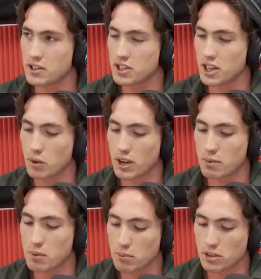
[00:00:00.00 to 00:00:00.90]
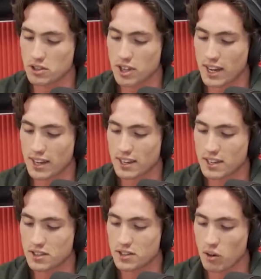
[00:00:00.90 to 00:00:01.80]
it, and seeing what other people are saying
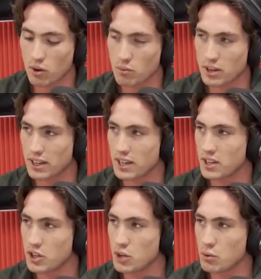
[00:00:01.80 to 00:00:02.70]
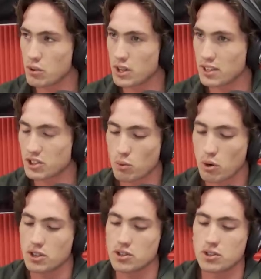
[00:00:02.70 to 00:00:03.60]
is not really a new thing. So,
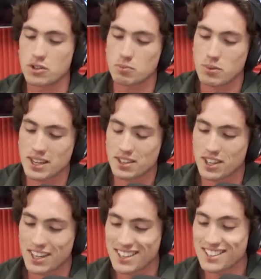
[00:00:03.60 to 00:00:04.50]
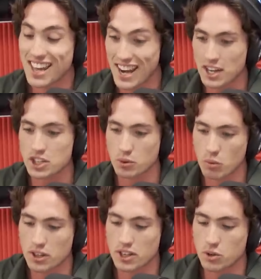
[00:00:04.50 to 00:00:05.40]
what concerns me is that is that actually
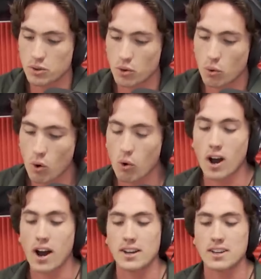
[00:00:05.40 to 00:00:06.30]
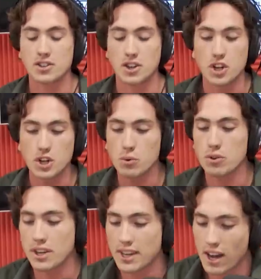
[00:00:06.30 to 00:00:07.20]
what they're doing, or, or uh, is it a new
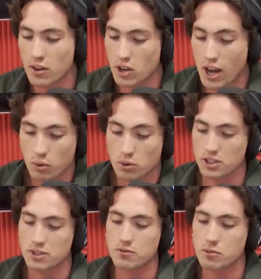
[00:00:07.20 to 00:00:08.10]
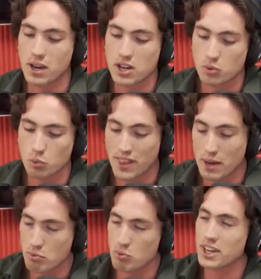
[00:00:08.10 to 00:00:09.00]
thing now titled disinformation where
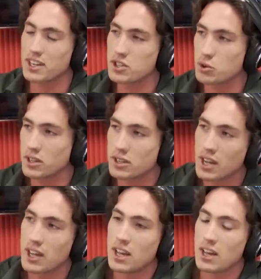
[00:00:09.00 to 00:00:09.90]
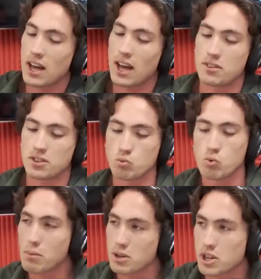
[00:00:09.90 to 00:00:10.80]
they bring into it uh, this
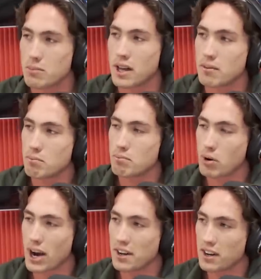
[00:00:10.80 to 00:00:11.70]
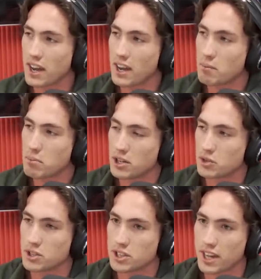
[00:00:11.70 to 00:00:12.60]
rubbish about braided hair,
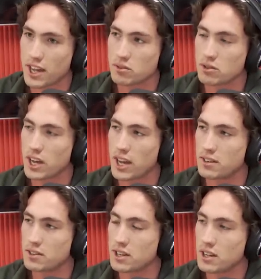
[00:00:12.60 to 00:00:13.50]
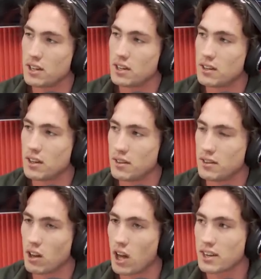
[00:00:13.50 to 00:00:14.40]
Pinterest accounts, and yeah,
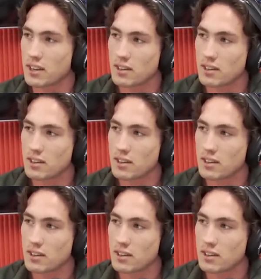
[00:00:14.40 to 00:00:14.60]
the like.